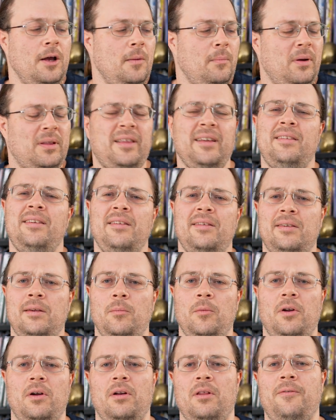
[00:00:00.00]
But this is
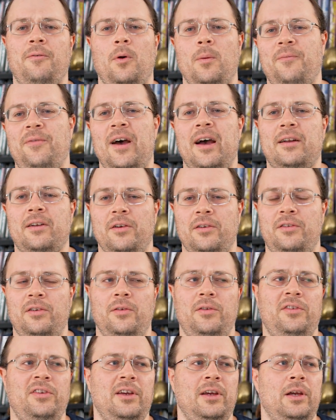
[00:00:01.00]
similar to form factors you
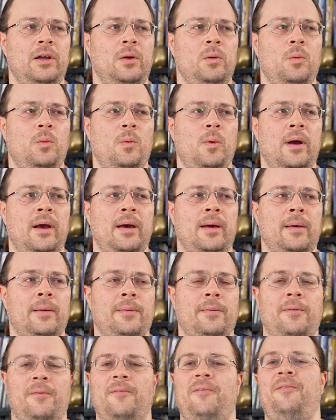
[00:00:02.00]
see
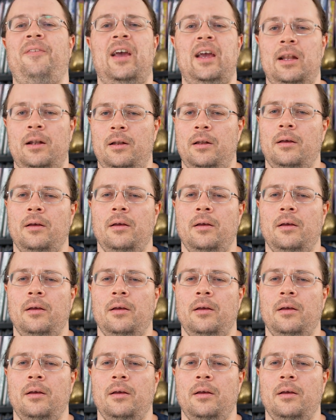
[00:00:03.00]
with Fate